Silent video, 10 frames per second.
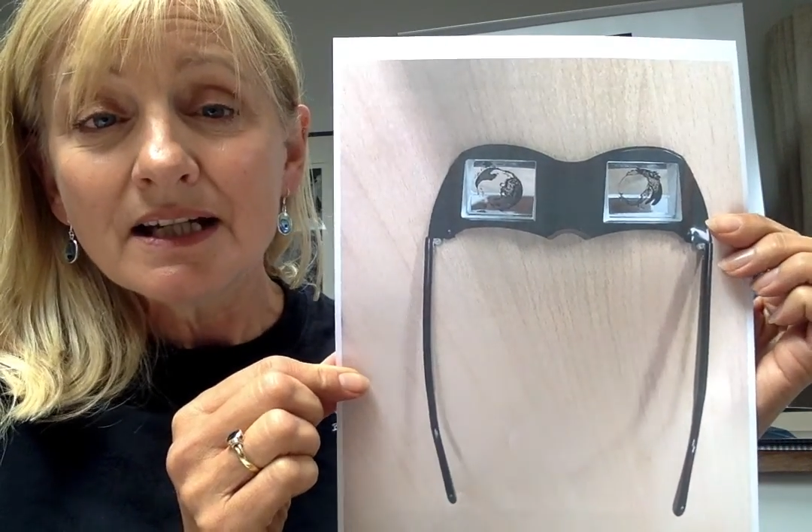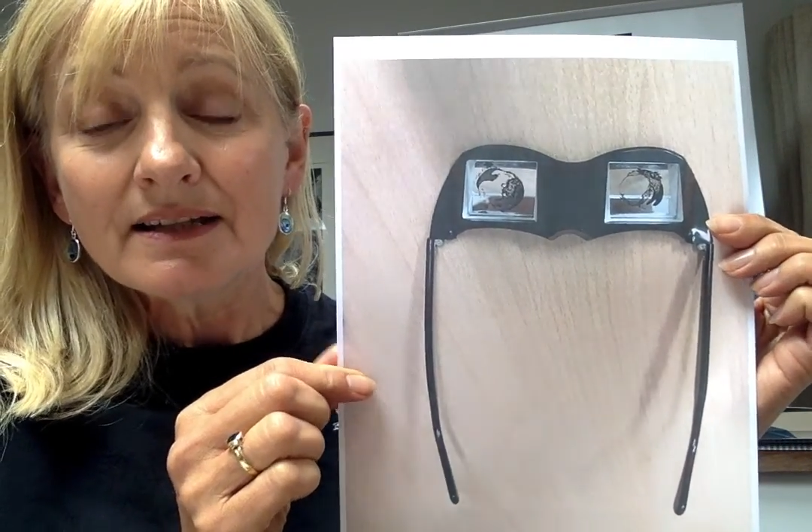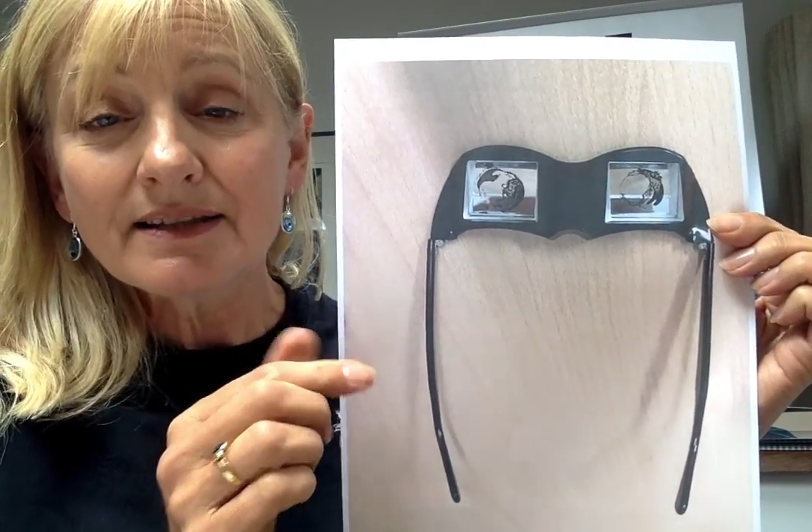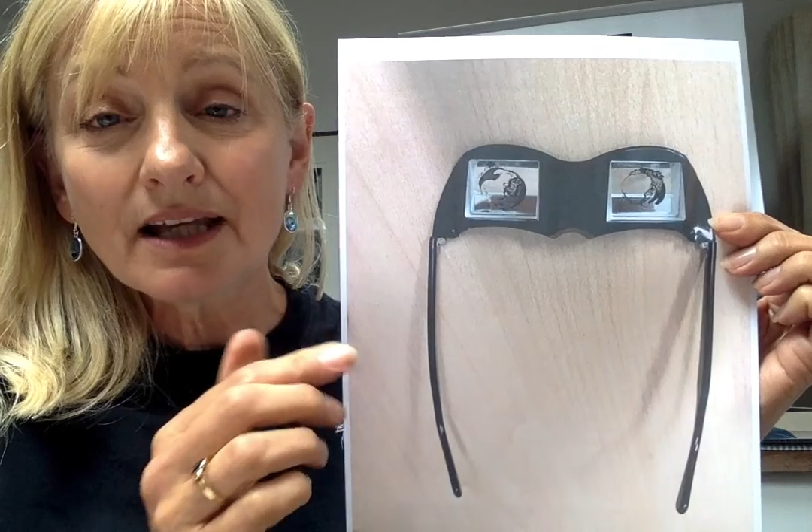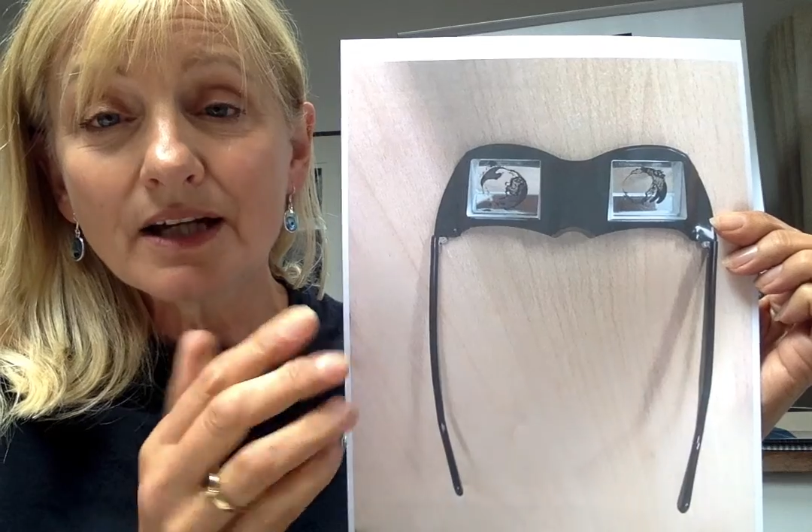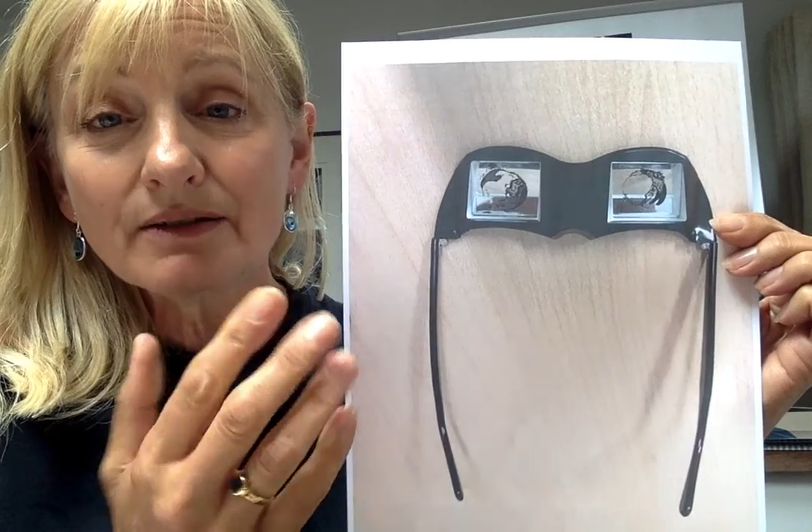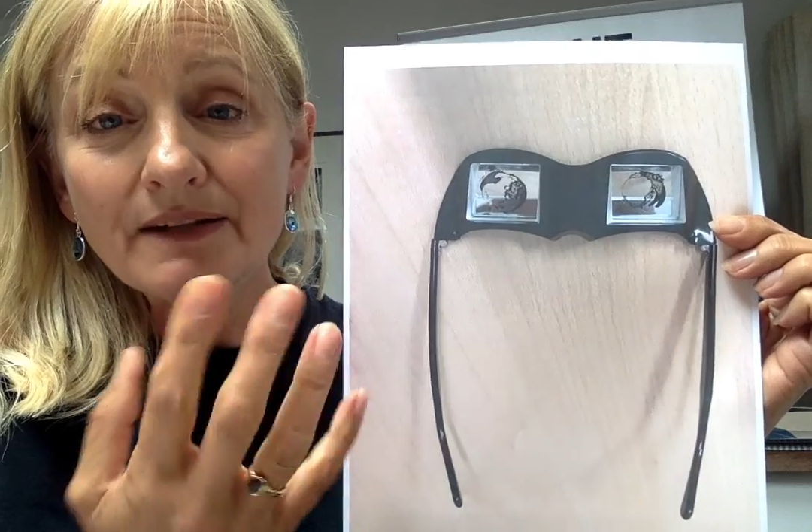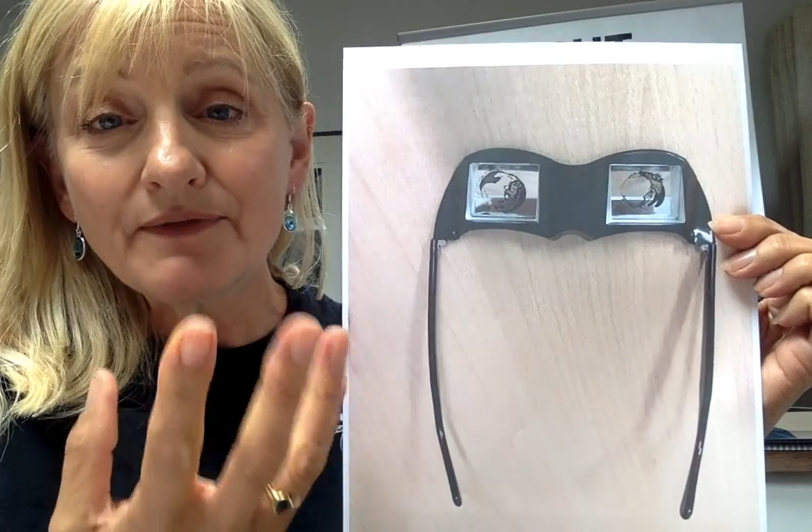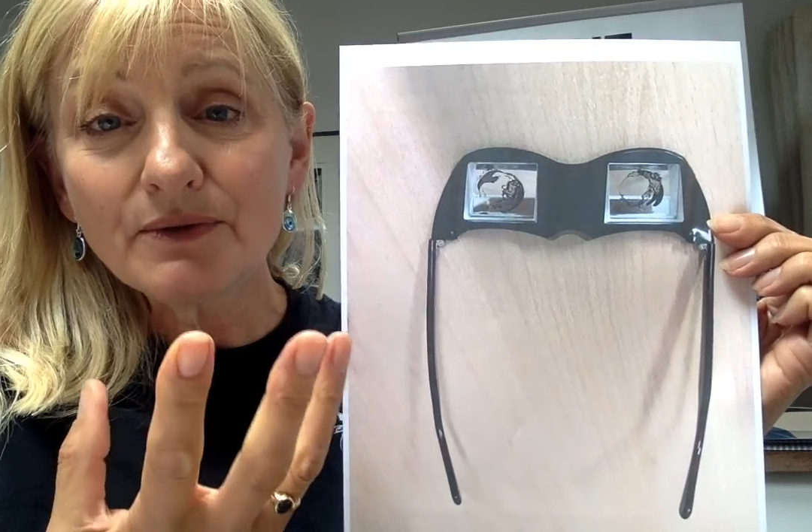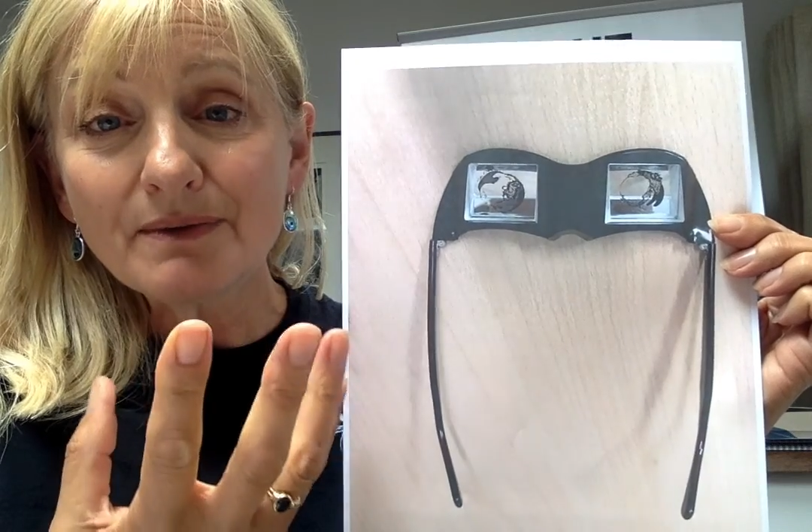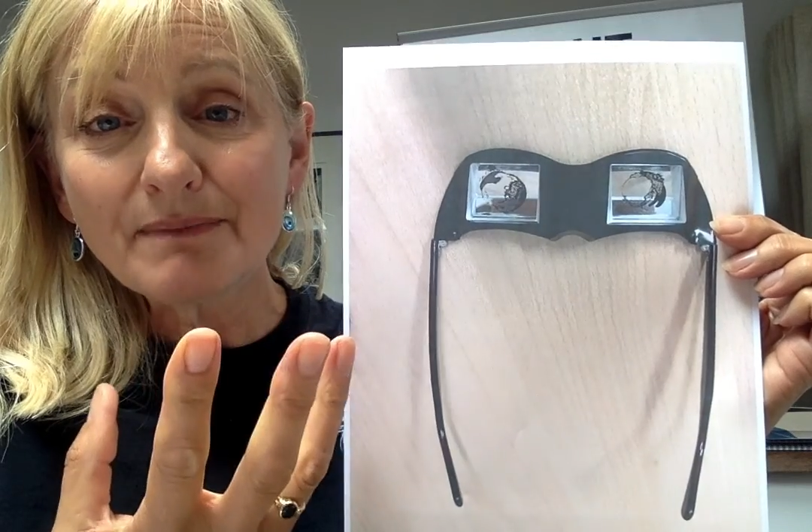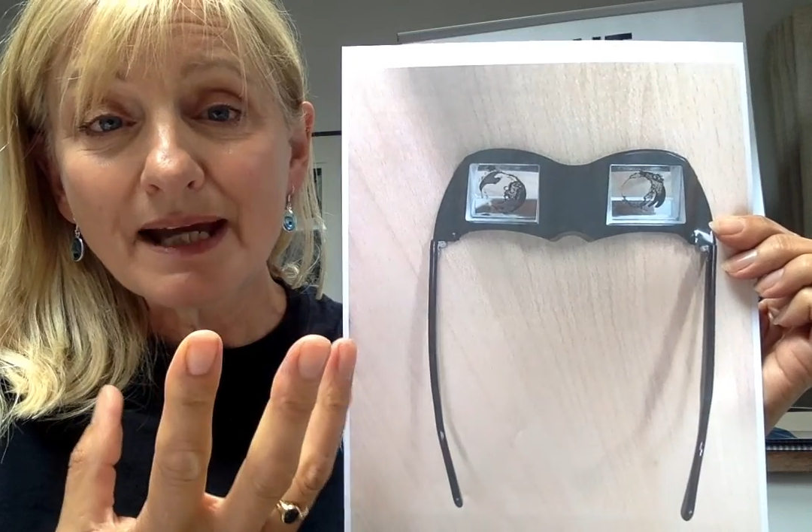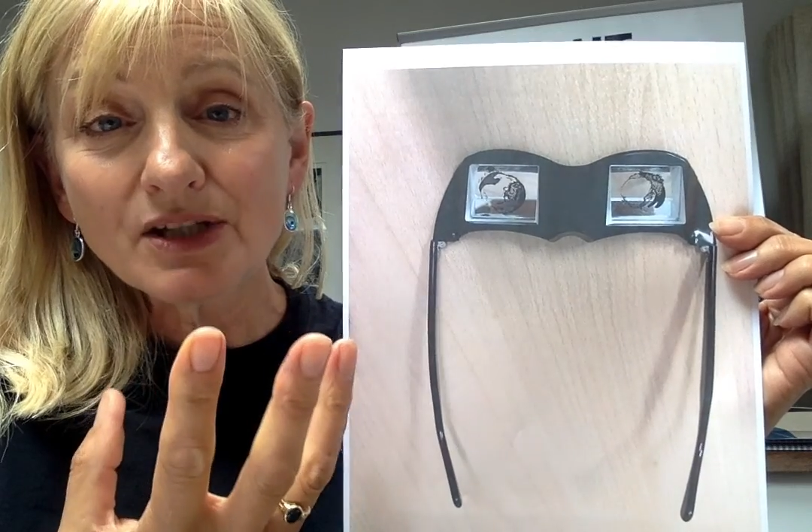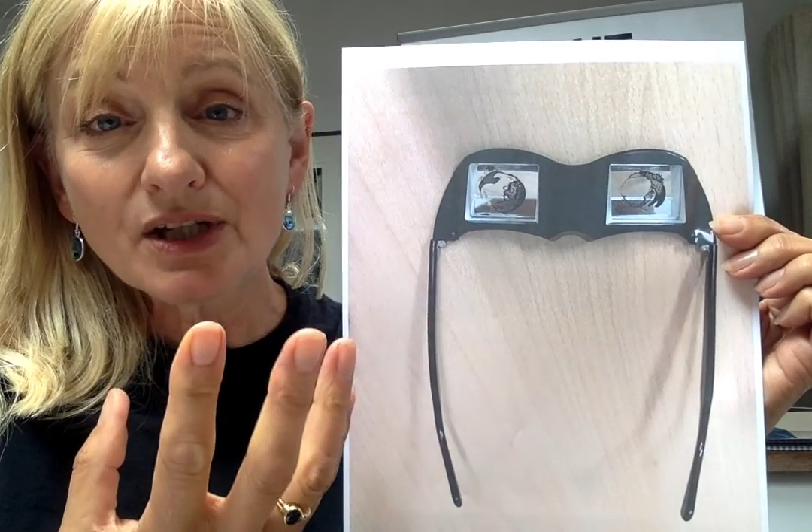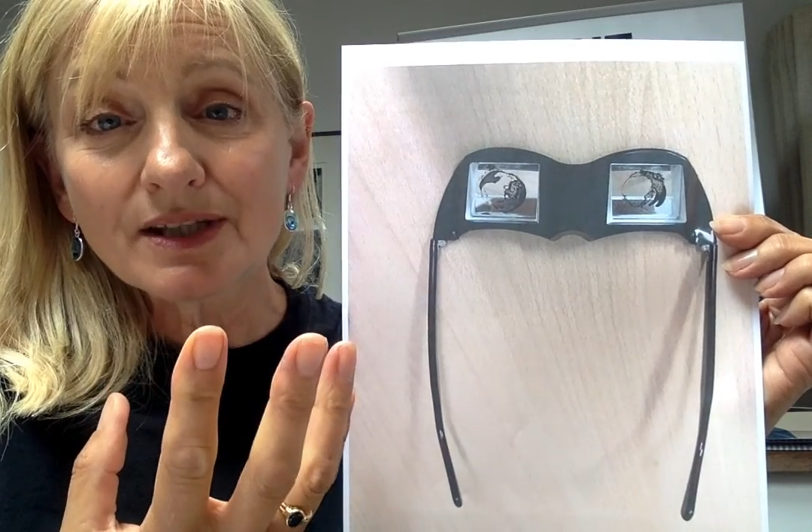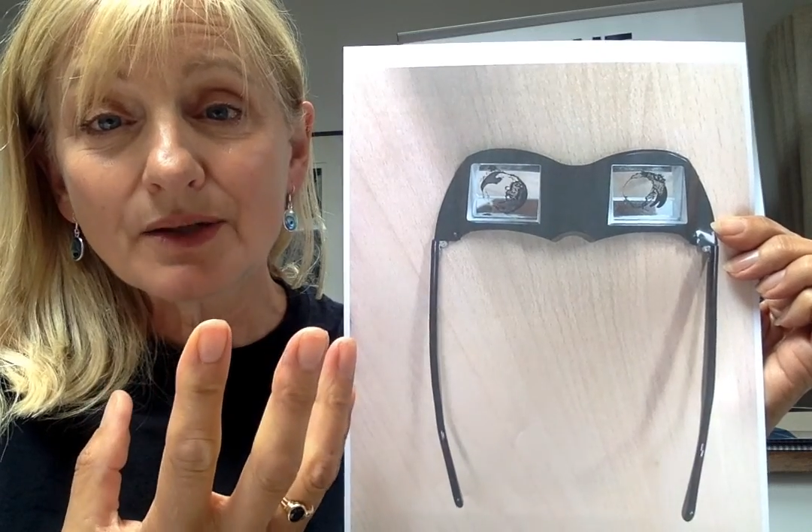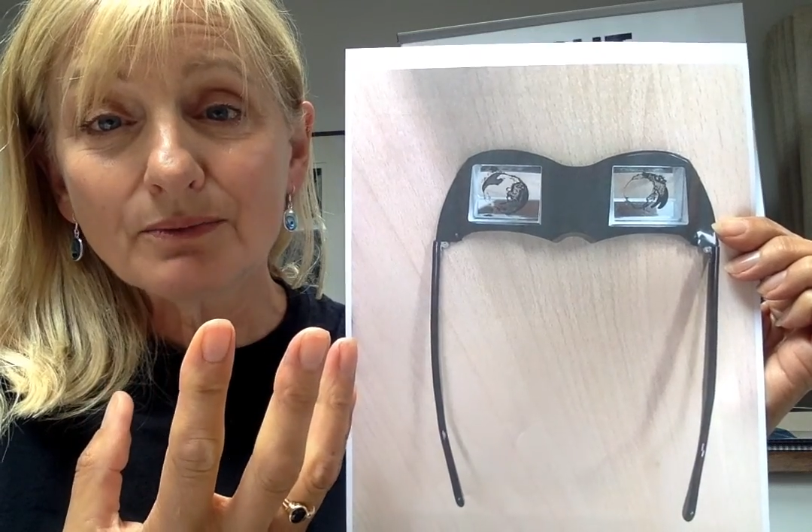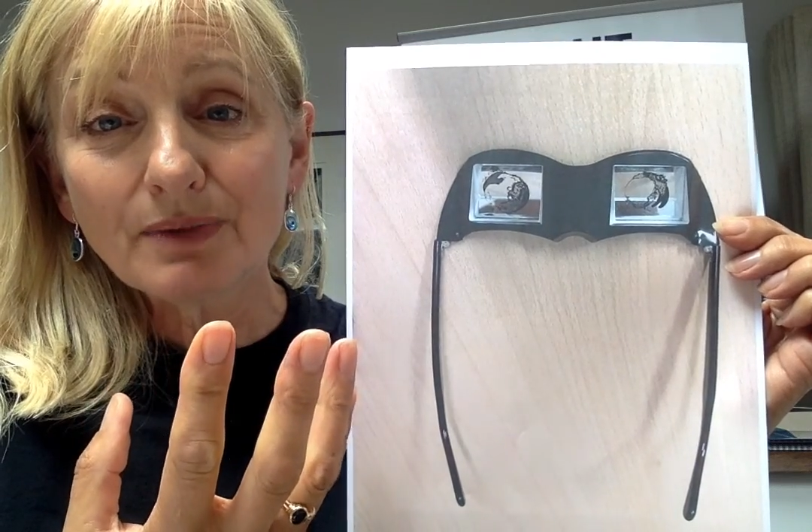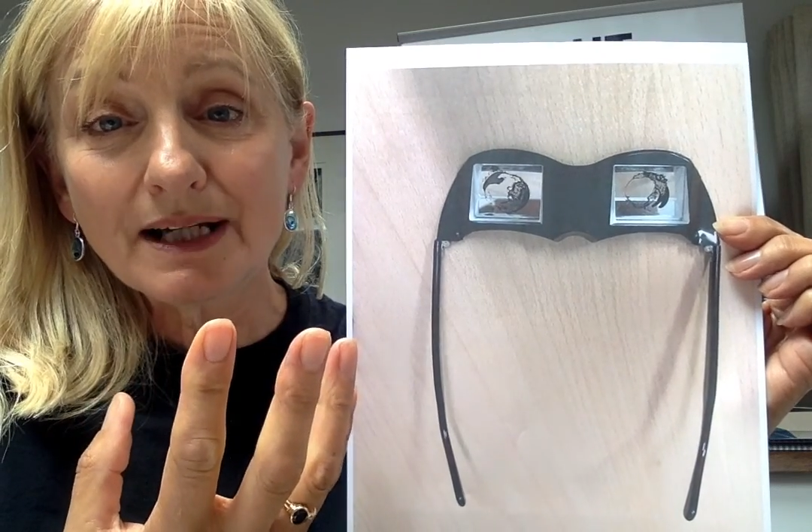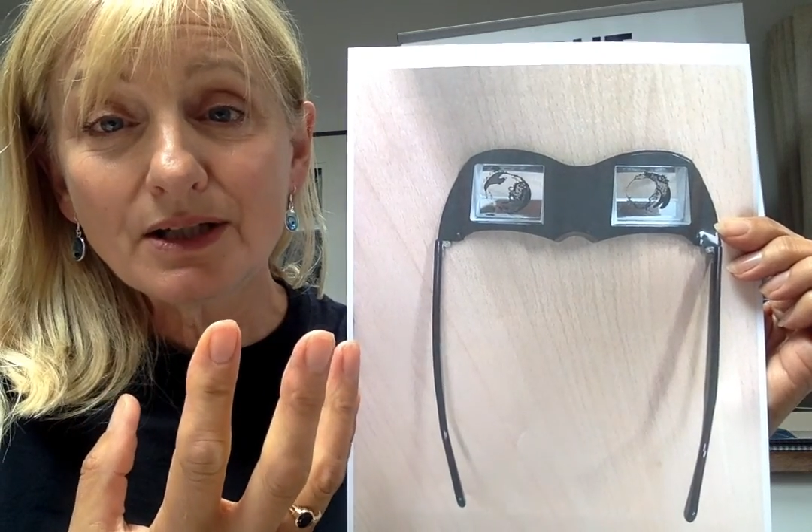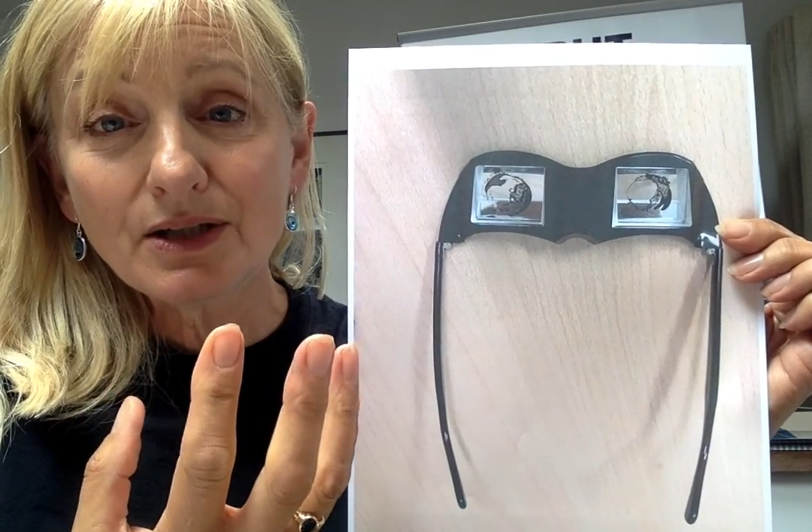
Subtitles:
So if you imagine that when